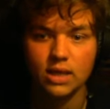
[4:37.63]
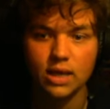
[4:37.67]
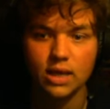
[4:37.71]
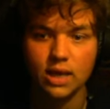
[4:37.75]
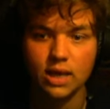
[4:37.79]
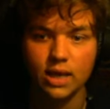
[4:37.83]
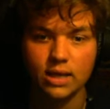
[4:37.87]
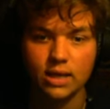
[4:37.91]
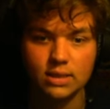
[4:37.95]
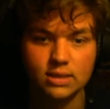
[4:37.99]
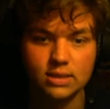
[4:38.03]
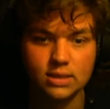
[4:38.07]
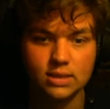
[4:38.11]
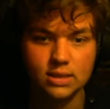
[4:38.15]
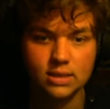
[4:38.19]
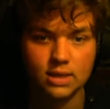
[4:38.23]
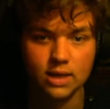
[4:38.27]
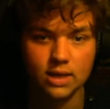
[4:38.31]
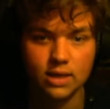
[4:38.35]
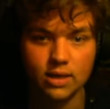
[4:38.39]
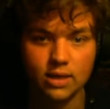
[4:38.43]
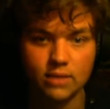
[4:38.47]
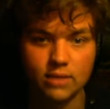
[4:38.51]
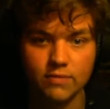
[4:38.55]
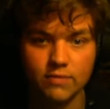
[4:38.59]
And
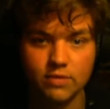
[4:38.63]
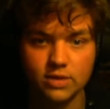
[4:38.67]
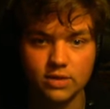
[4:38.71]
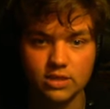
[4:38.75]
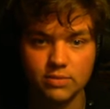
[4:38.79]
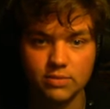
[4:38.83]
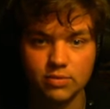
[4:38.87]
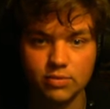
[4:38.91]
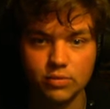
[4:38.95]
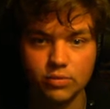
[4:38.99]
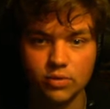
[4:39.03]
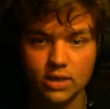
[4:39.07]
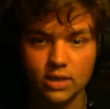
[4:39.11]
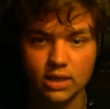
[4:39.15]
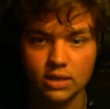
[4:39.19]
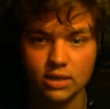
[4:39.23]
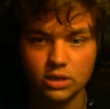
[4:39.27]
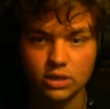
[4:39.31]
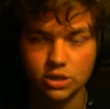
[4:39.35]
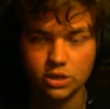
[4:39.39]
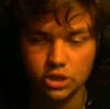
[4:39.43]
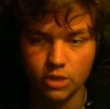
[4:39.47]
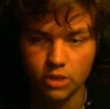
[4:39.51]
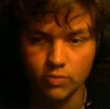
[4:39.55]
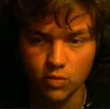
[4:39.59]
yeah, and for example, you
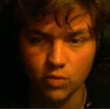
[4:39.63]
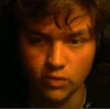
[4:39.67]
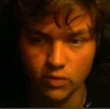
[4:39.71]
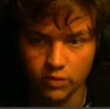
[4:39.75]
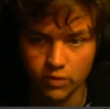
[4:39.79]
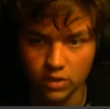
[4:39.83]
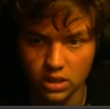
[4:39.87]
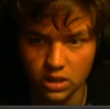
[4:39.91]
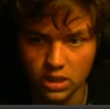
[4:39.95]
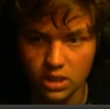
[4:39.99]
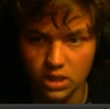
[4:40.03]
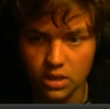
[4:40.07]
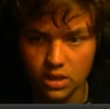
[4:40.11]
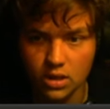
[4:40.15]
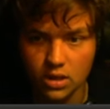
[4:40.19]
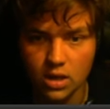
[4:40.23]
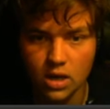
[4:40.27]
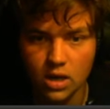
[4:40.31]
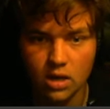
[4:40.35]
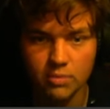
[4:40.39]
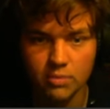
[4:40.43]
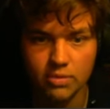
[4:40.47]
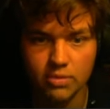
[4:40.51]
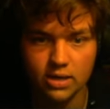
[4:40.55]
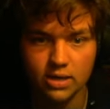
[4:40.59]
can jump over here,
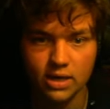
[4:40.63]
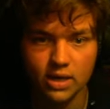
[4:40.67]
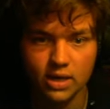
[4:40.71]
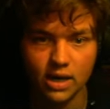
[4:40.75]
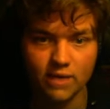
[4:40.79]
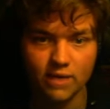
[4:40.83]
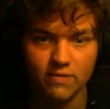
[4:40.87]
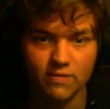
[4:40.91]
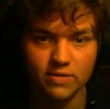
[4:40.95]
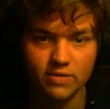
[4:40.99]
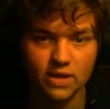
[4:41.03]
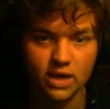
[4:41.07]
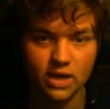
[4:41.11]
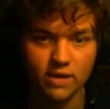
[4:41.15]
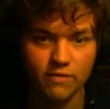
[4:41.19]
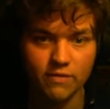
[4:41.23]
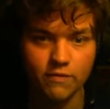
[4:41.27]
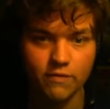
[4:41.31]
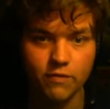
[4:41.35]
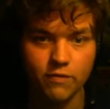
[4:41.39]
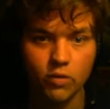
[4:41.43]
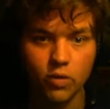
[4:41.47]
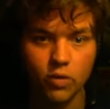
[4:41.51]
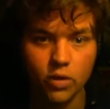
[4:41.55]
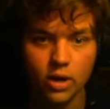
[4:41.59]
but then I have knight
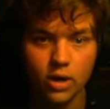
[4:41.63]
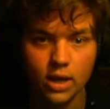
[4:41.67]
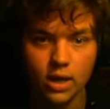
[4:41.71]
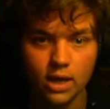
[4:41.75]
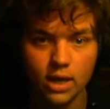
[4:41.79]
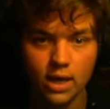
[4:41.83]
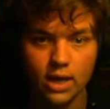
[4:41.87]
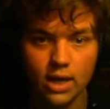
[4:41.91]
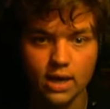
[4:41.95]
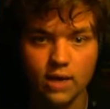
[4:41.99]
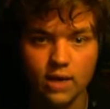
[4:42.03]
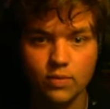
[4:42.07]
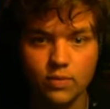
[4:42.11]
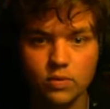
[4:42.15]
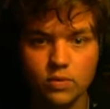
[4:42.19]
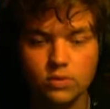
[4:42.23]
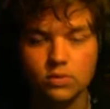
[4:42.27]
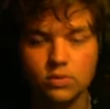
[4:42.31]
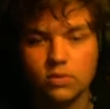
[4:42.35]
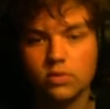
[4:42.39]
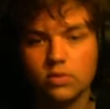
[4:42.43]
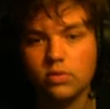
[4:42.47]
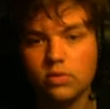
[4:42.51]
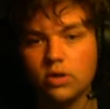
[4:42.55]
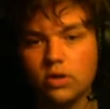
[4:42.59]
f4, and I
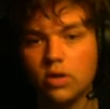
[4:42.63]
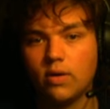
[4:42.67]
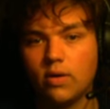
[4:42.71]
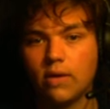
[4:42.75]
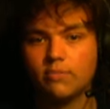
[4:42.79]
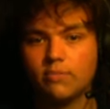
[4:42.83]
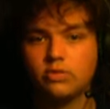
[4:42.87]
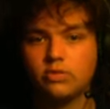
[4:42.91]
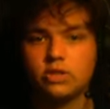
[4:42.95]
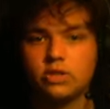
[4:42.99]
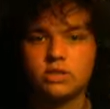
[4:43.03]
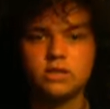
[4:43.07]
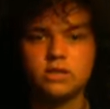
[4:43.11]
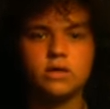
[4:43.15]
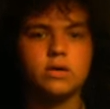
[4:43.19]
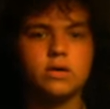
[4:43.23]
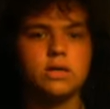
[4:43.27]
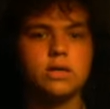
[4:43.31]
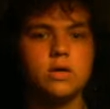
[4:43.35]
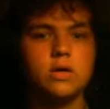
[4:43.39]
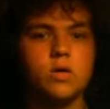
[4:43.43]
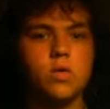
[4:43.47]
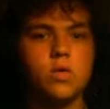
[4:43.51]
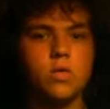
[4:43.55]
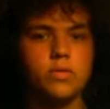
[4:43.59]
will, I'm just
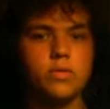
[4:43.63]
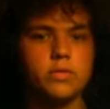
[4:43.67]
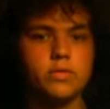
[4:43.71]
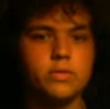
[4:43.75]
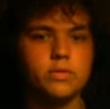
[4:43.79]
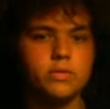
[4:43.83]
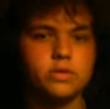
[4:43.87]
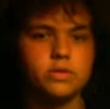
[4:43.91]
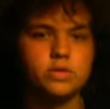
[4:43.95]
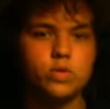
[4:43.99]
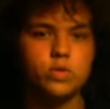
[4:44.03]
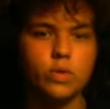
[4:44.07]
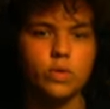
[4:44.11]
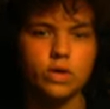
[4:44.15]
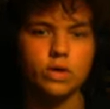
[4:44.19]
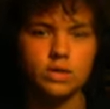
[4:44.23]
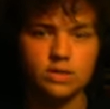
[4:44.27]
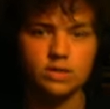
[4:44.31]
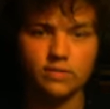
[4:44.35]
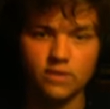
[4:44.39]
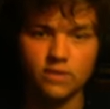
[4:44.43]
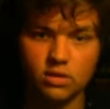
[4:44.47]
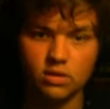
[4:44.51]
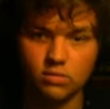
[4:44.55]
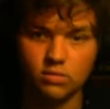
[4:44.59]
cutting all the
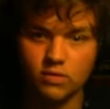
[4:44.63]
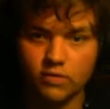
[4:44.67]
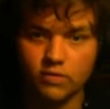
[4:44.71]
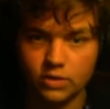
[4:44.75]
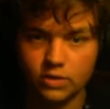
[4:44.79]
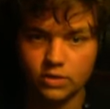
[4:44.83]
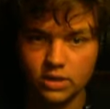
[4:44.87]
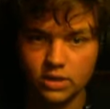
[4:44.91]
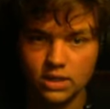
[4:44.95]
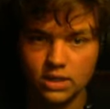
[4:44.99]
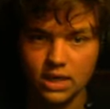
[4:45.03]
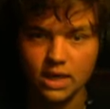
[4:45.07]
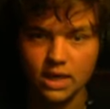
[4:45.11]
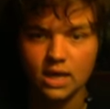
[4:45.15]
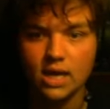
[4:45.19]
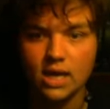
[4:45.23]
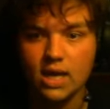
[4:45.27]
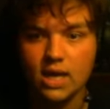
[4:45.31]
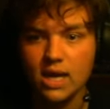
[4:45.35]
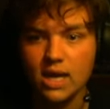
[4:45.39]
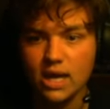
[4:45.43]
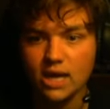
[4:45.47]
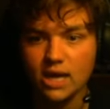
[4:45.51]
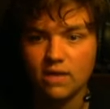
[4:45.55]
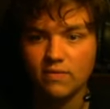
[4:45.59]
squares available for the king.
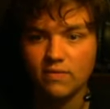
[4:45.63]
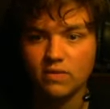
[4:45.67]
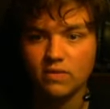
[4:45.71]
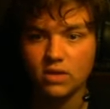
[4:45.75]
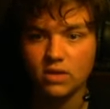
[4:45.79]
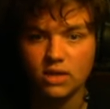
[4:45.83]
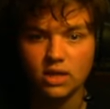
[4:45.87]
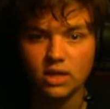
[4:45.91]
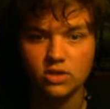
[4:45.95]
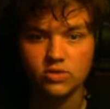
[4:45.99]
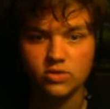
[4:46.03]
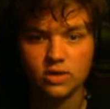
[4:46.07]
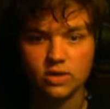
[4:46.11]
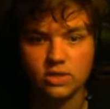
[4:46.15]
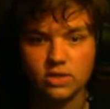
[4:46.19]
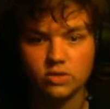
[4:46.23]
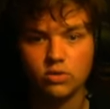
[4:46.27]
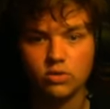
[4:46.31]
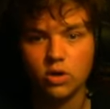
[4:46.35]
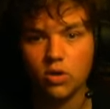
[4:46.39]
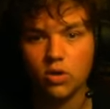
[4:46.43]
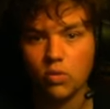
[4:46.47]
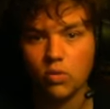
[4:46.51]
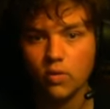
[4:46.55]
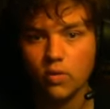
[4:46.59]
And if the king tries to
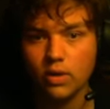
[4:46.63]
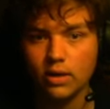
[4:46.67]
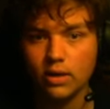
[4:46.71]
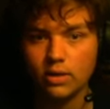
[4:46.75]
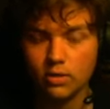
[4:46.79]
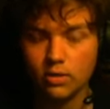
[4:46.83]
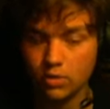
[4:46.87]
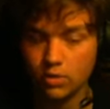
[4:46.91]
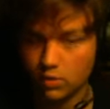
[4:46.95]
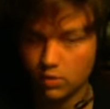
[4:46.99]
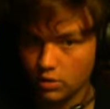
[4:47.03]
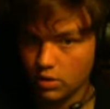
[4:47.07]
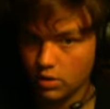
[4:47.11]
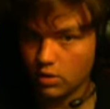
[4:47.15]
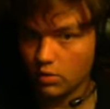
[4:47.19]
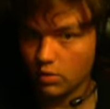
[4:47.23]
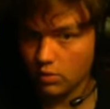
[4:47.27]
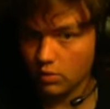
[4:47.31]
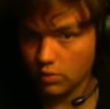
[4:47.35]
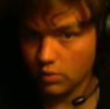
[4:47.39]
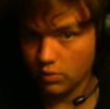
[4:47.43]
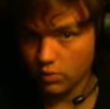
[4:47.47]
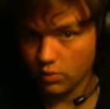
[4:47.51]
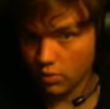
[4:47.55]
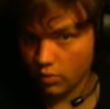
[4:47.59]

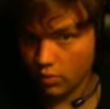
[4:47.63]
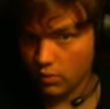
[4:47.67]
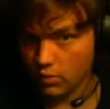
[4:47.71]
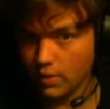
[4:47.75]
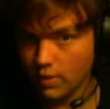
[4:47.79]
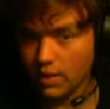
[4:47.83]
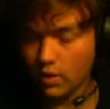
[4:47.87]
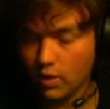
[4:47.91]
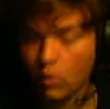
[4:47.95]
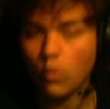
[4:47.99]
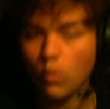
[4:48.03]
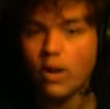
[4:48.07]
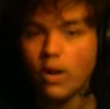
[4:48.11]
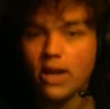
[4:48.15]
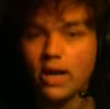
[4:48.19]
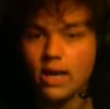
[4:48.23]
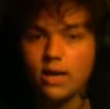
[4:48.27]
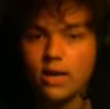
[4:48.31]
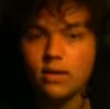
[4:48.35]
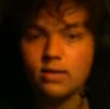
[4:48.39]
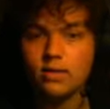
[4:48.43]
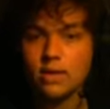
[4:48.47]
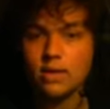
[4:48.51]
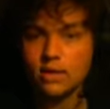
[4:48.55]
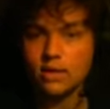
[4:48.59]
go
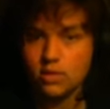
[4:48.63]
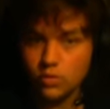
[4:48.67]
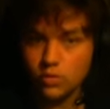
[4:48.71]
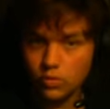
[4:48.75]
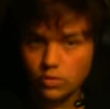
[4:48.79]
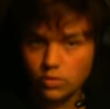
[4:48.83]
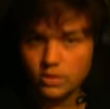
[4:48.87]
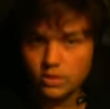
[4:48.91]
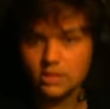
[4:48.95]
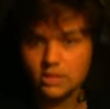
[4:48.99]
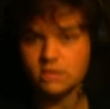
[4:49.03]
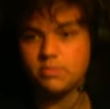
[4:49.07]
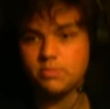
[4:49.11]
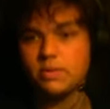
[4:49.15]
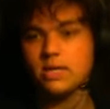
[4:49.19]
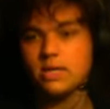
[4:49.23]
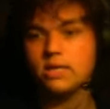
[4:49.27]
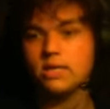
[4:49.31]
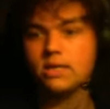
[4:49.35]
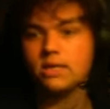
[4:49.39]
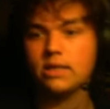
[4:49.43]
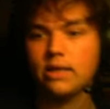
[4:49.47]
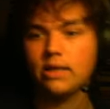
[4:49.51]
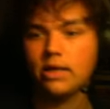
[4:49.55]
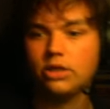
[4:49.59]
away, then the rook is
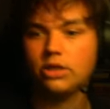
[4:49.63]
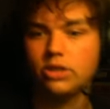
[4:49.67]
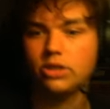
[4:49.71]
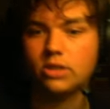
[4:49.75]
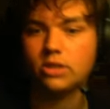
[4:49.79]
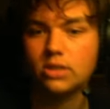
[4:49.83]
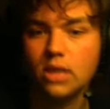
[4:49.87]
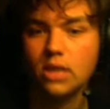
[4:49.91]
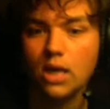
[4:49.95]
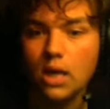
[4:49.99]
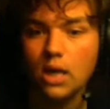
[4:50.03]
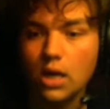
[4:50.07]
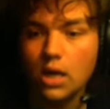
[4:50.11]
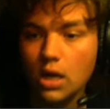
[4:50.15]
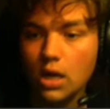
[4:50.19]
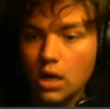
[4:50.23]
pinned, and I just